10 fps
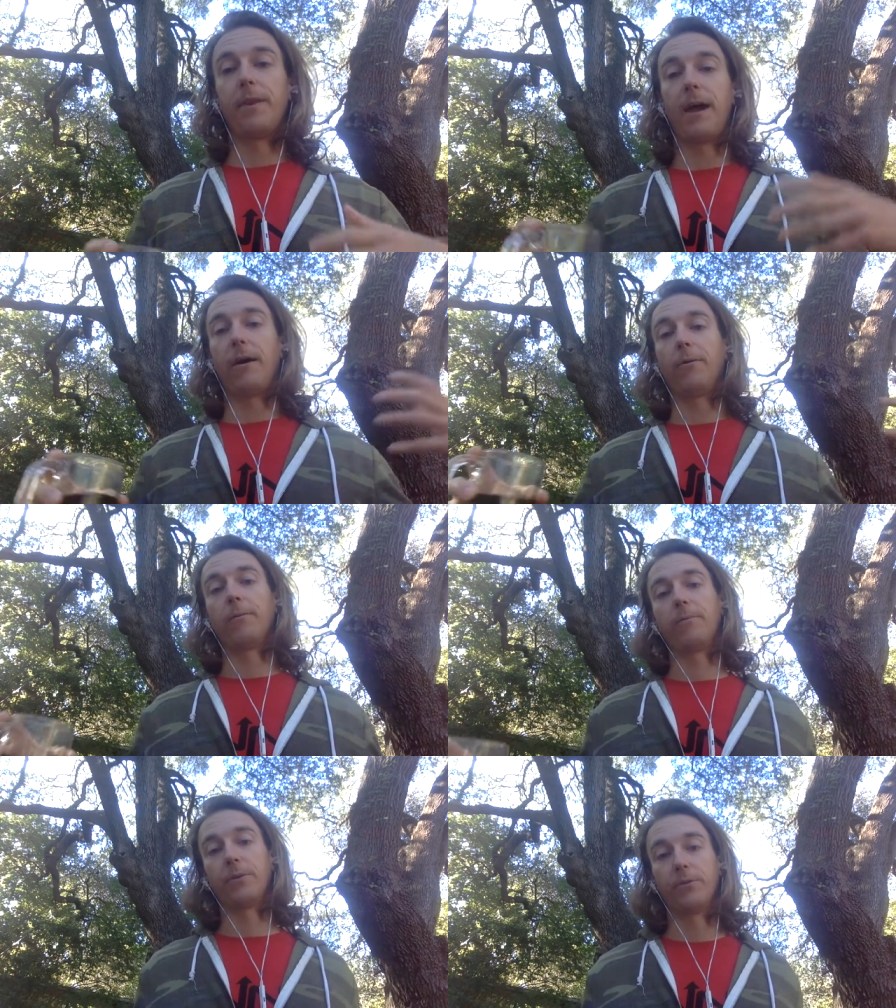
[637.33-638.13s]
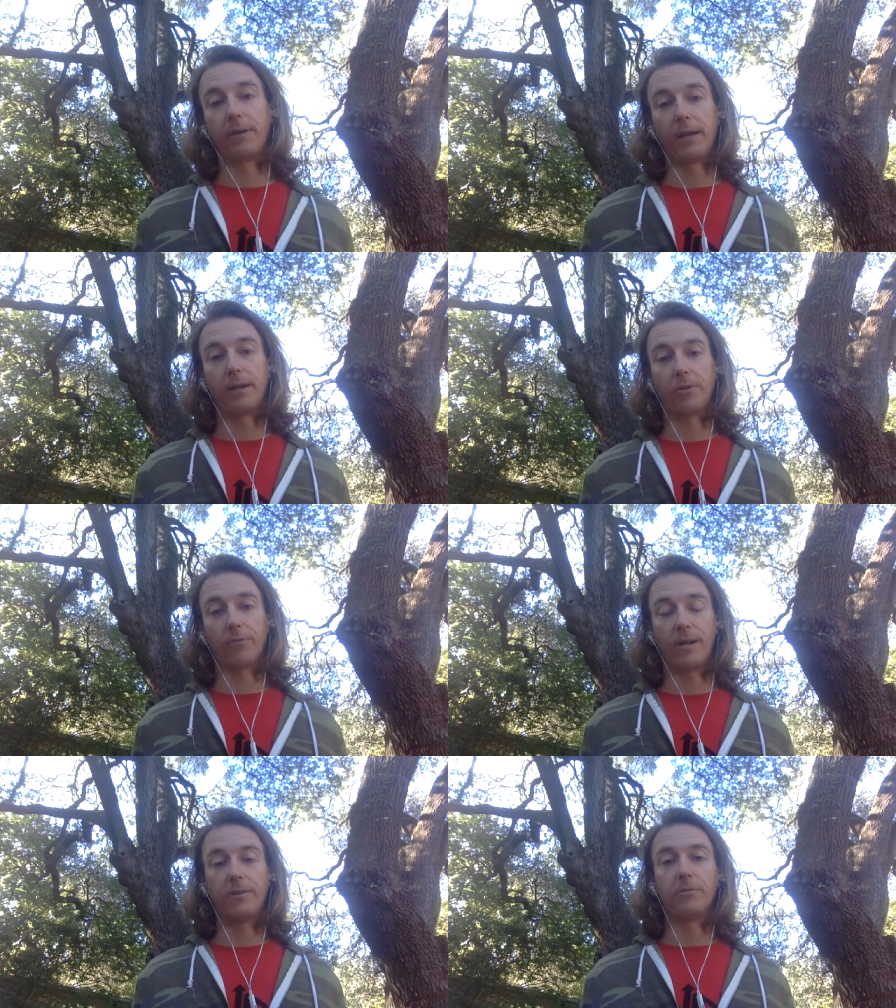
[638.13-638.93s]
Now, you get
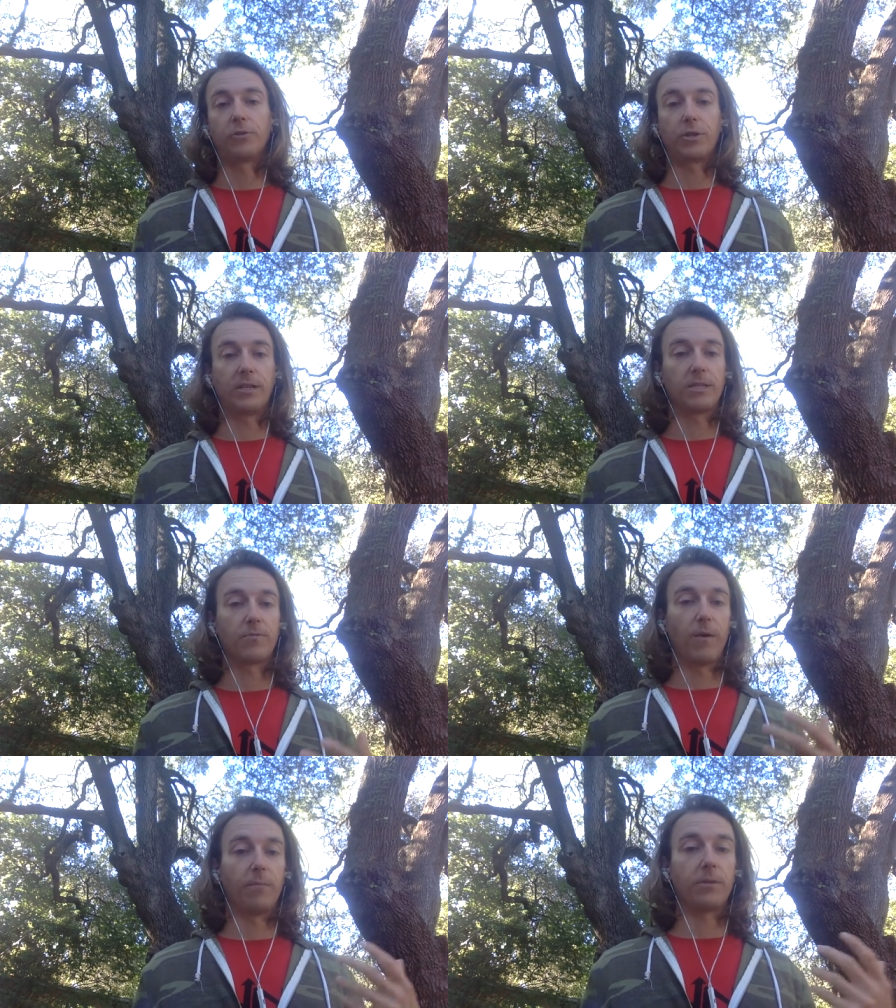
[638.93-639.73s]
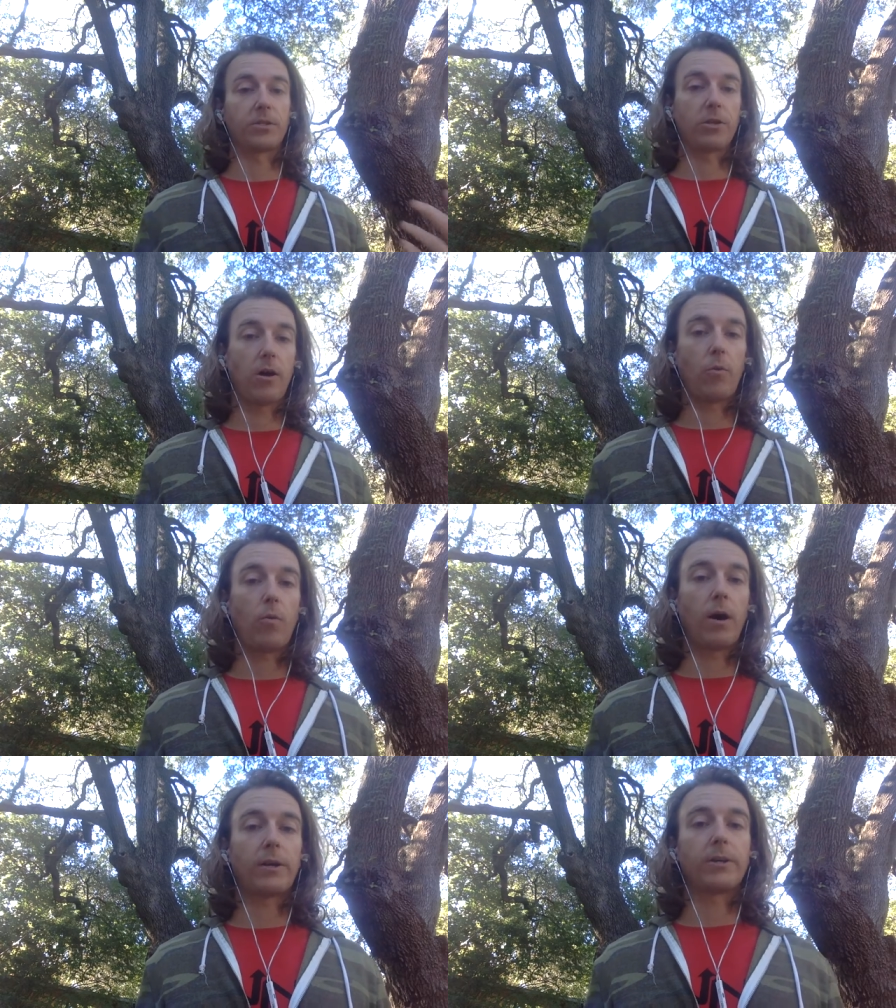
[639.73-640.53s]
great nutrients from the salt
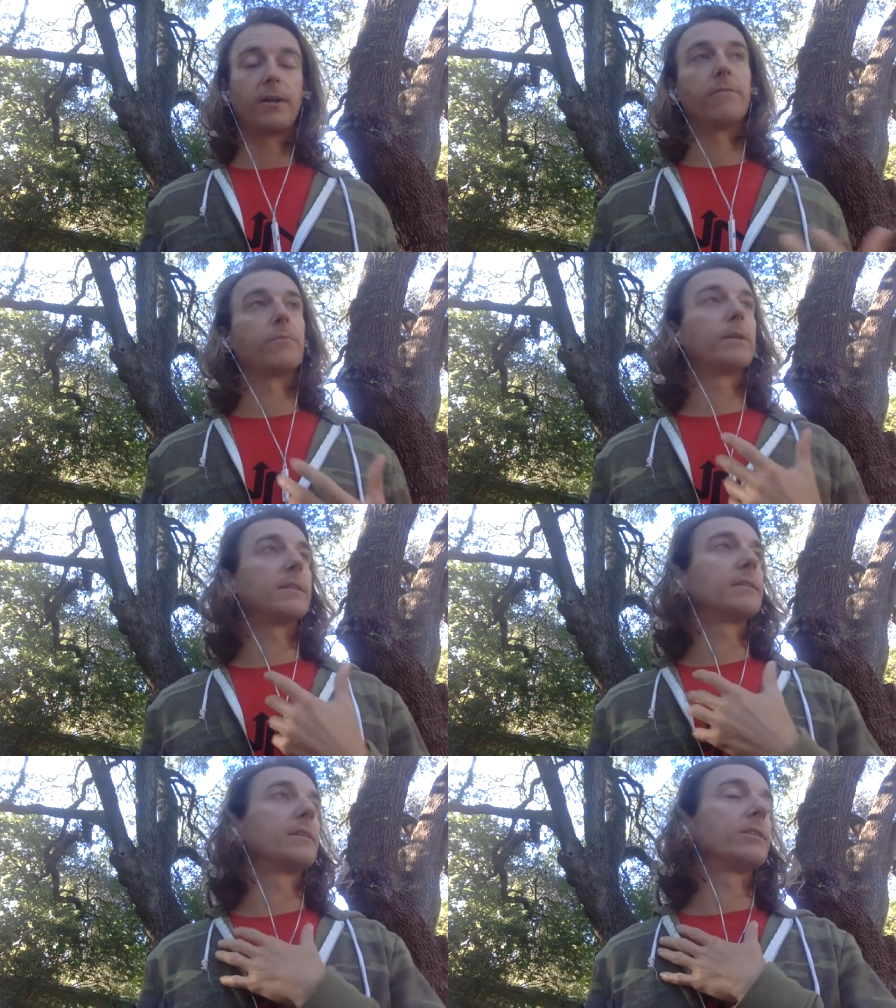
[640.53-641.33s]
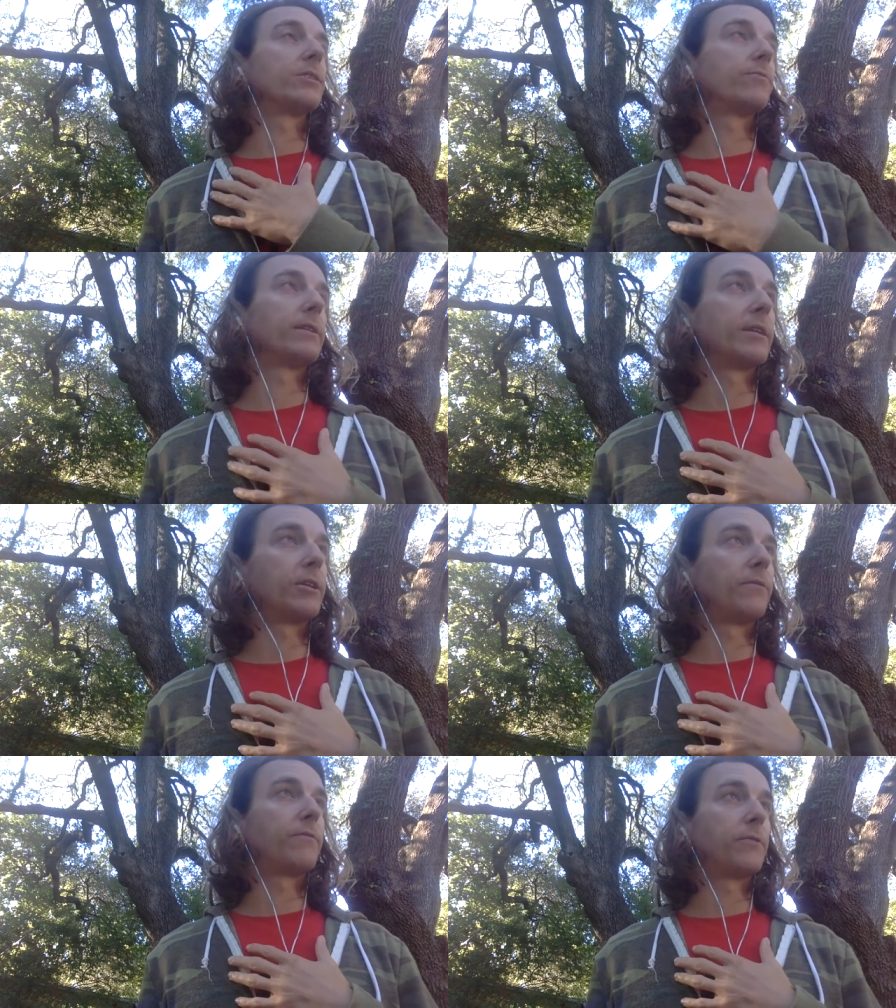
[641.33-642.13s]
water. Everybody says it's really
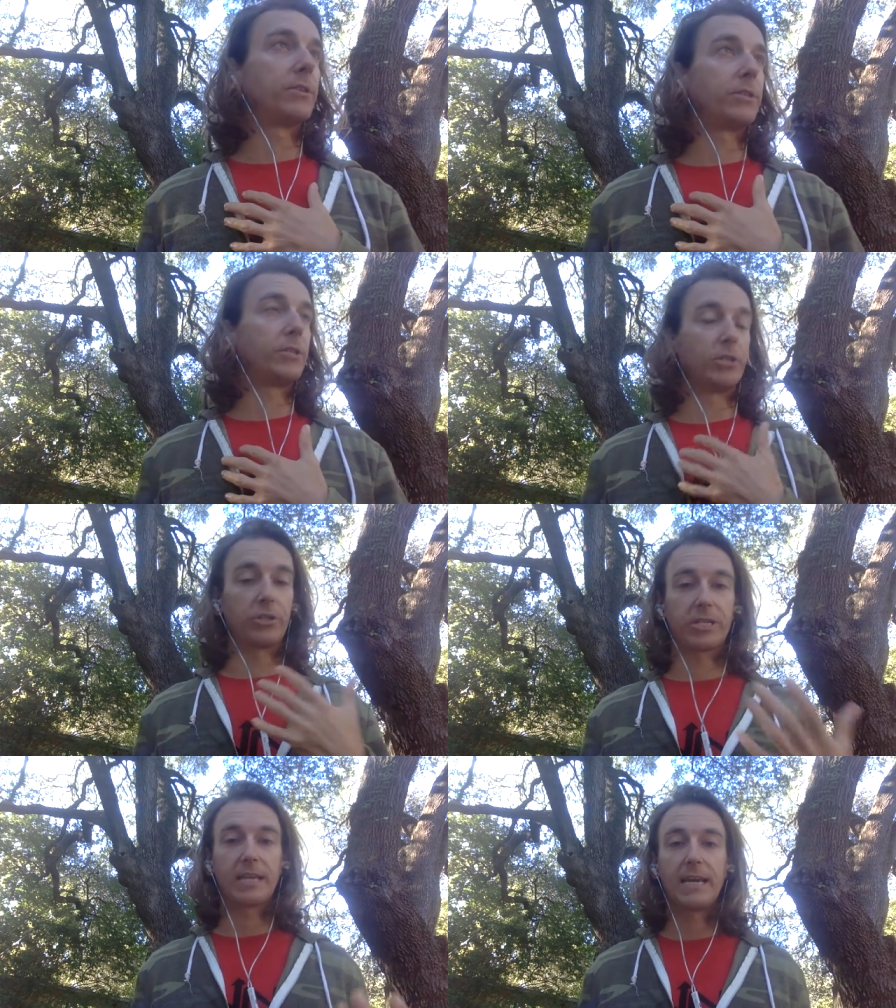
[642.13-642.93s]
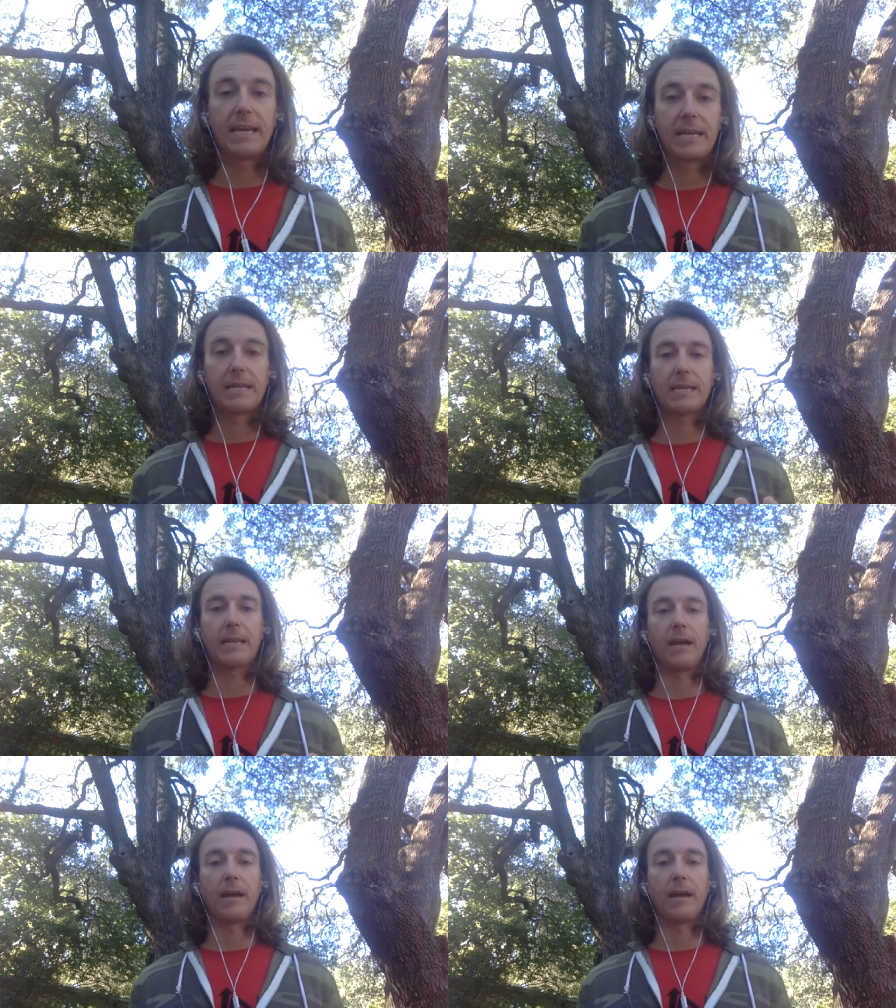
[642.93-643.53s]
good for your skin.